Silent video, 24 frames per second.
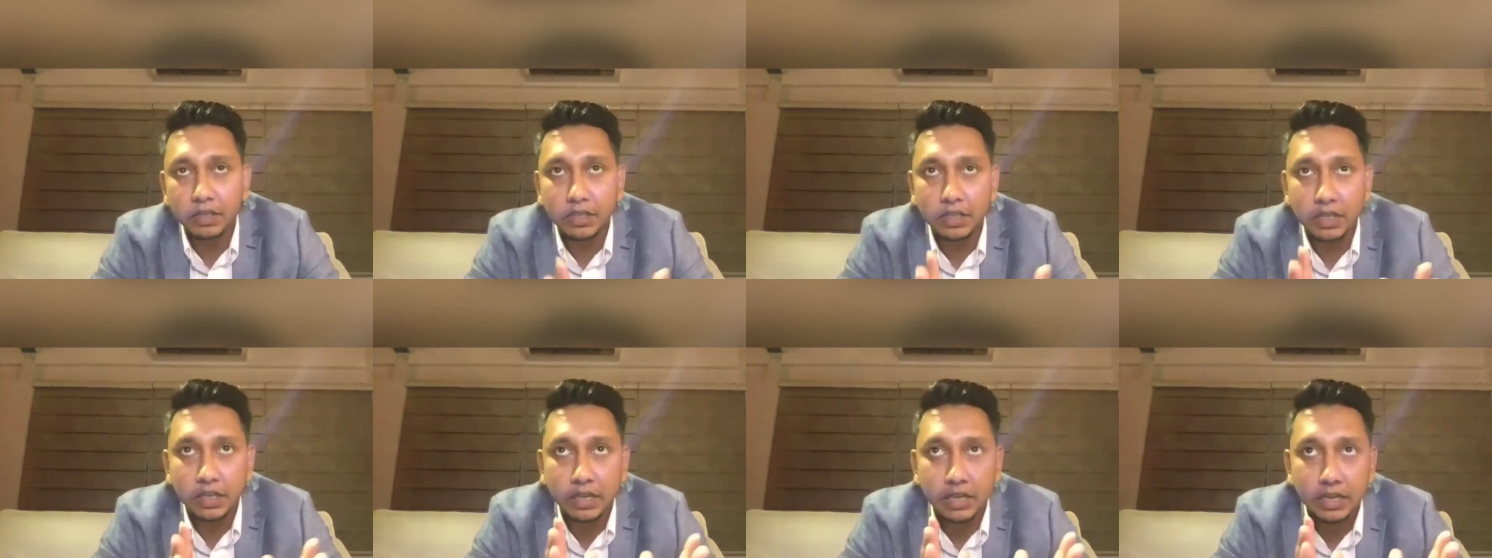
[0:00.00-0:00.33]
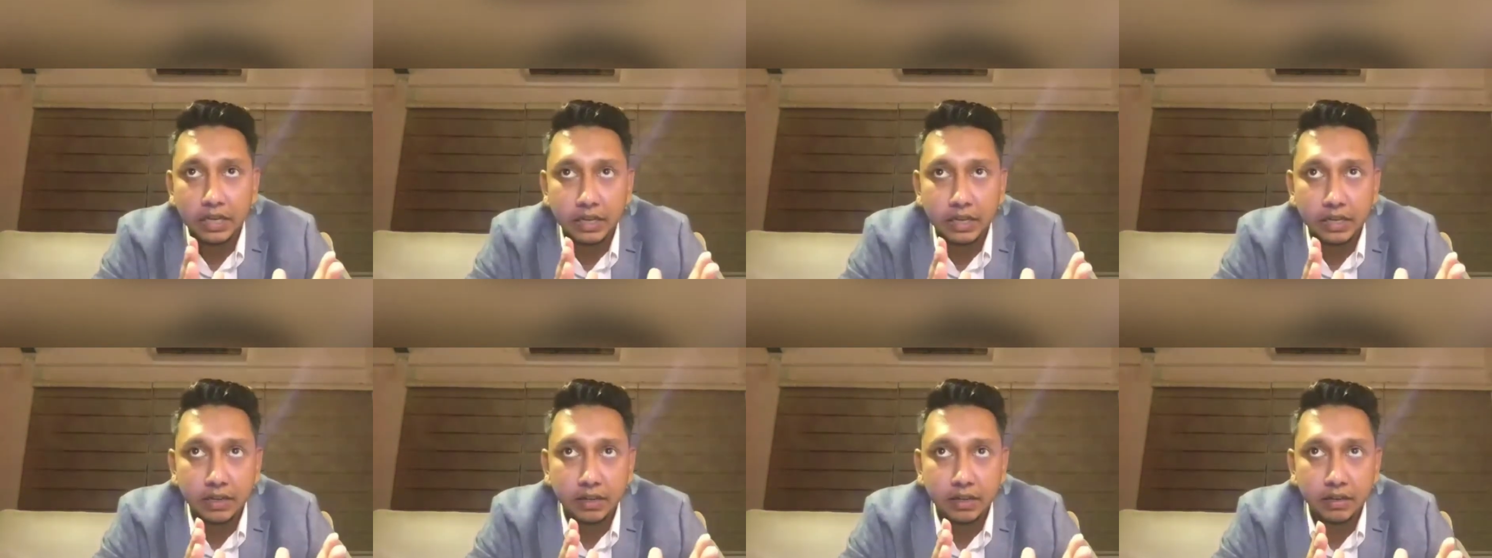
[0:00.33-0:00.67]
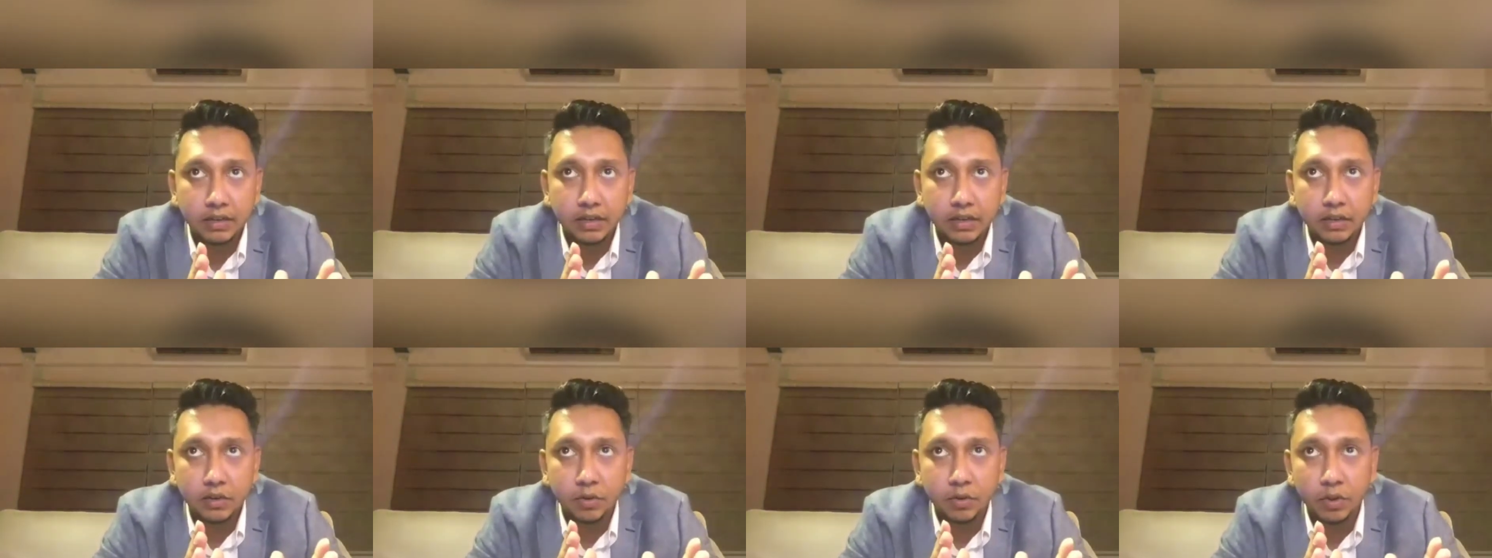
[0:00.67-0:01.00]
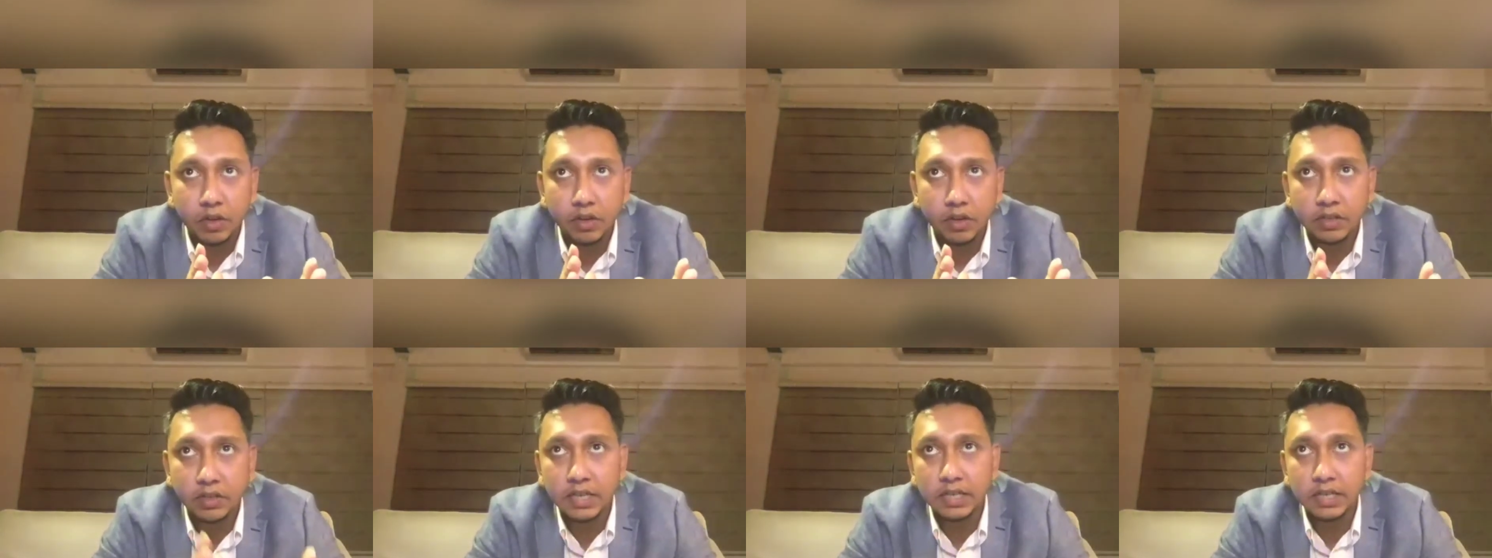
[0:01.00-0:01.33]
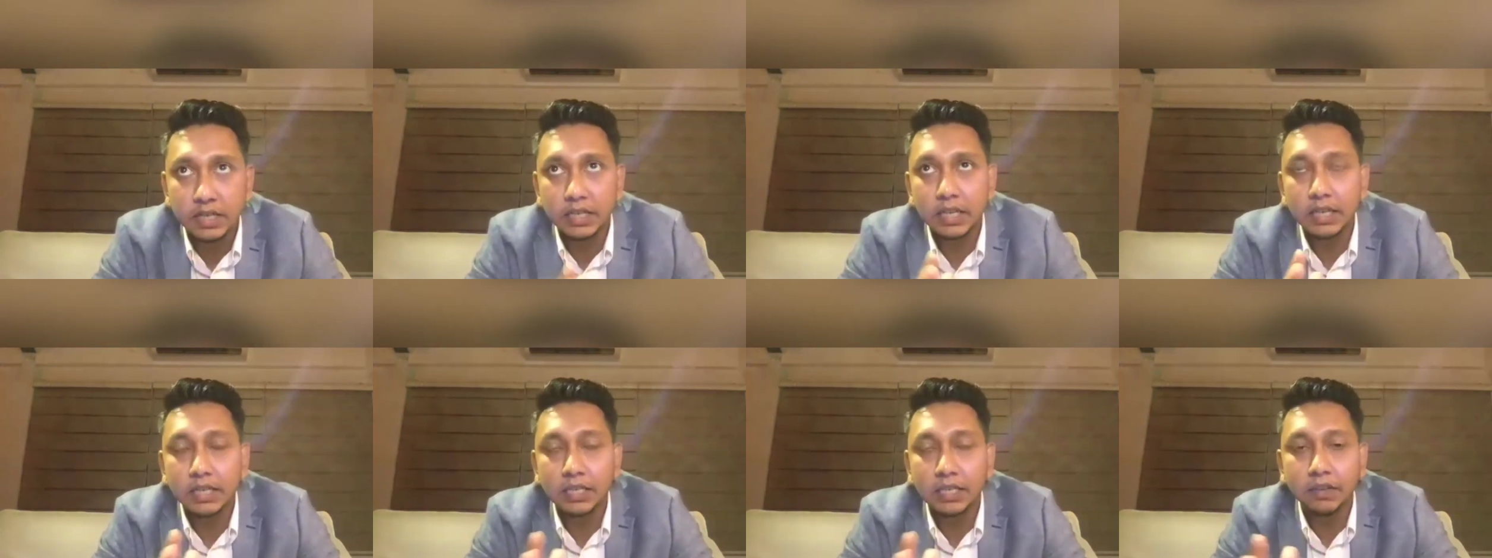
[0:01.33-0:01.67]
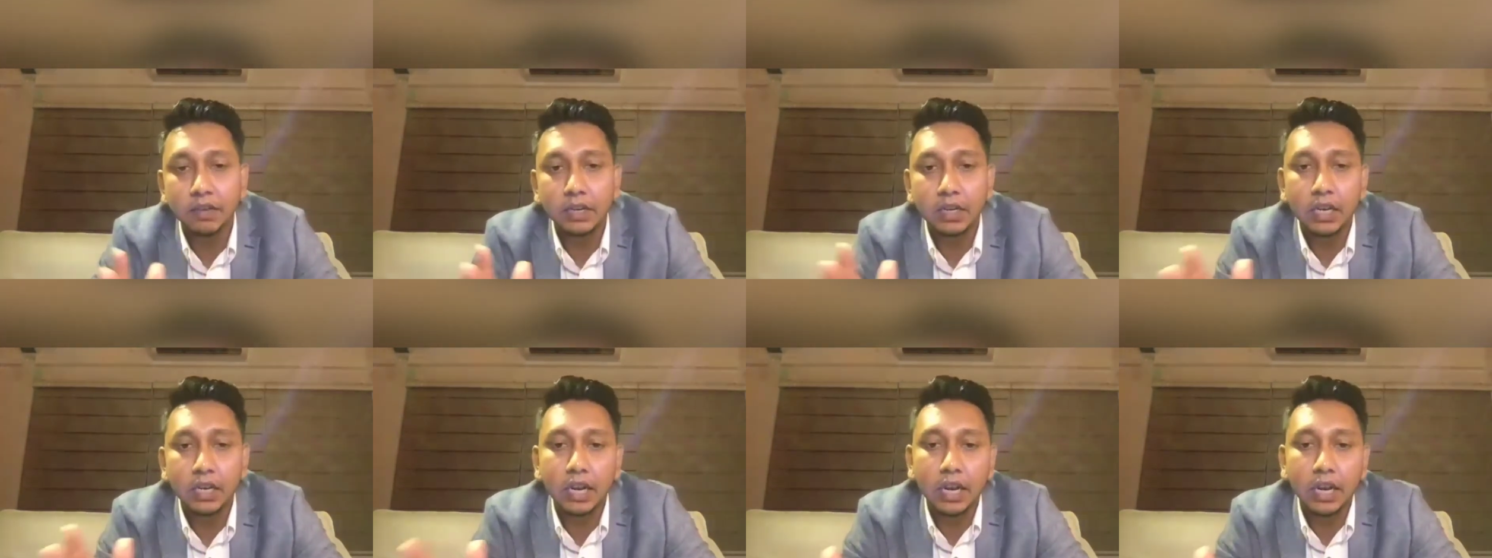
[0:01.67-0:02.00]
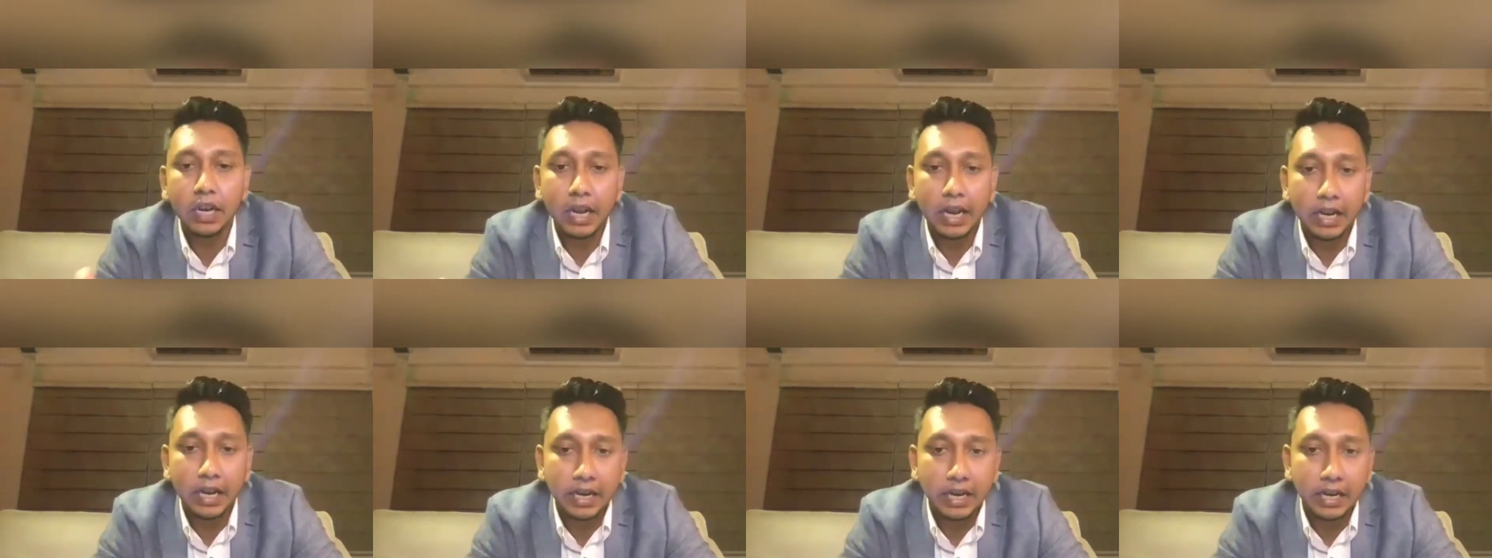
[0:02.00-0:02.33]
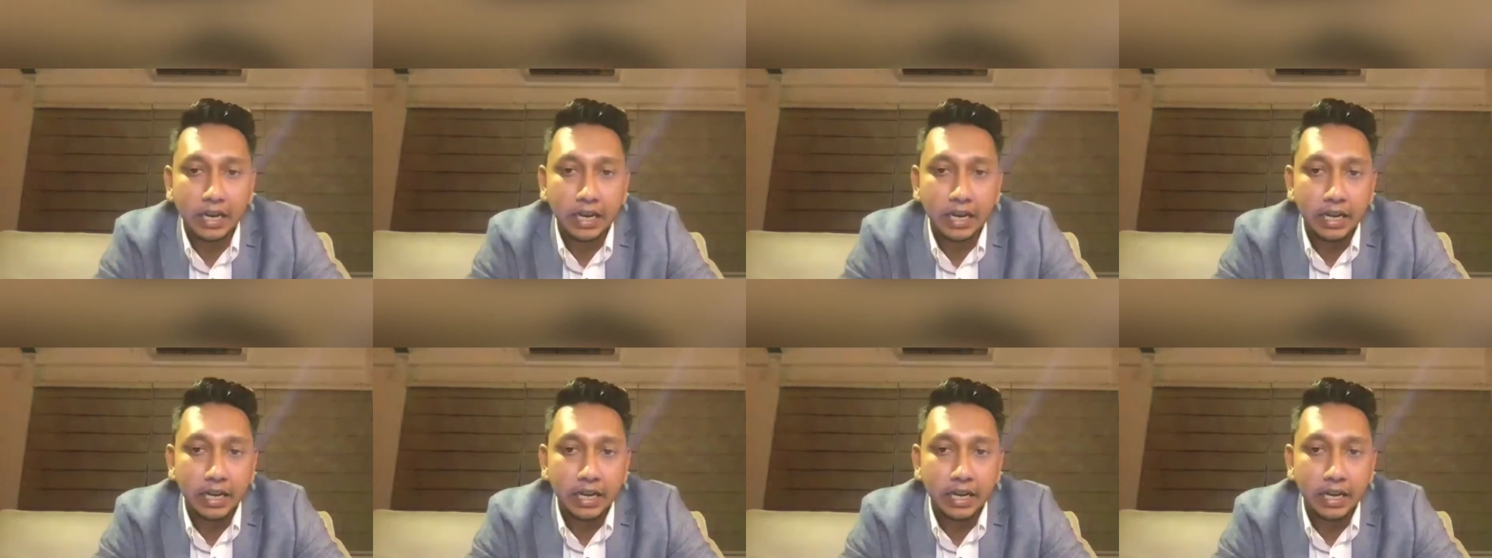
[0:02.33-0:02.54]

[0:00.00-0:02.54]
2016, 17, and 18.